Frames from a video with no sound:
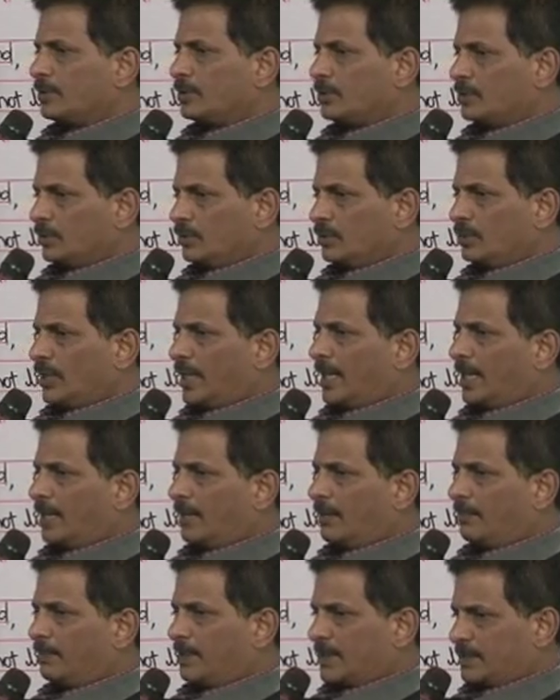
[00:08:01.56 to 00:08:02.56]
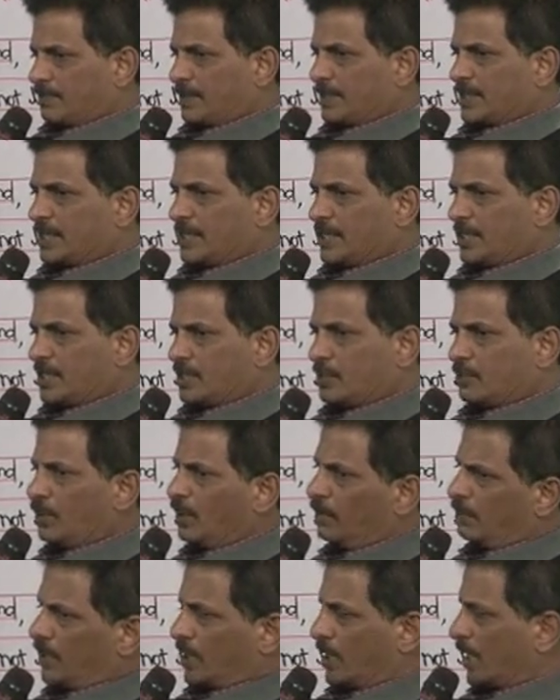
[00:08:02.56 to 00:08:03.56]
2 plus present tense
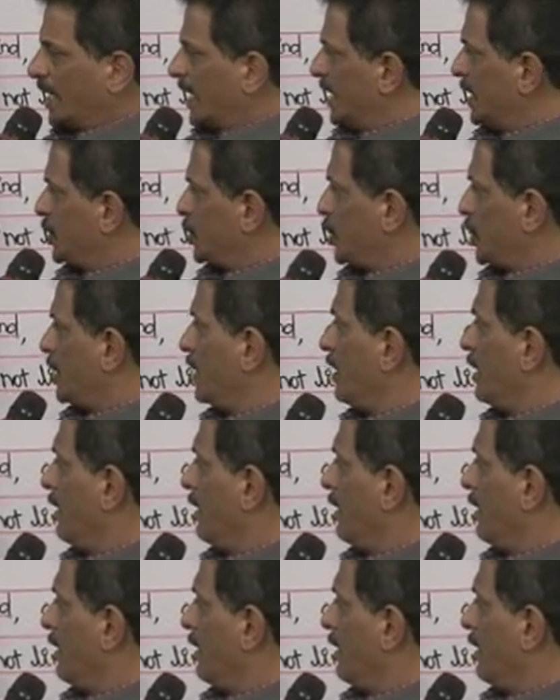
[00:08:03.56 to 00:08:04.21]
verb or ing.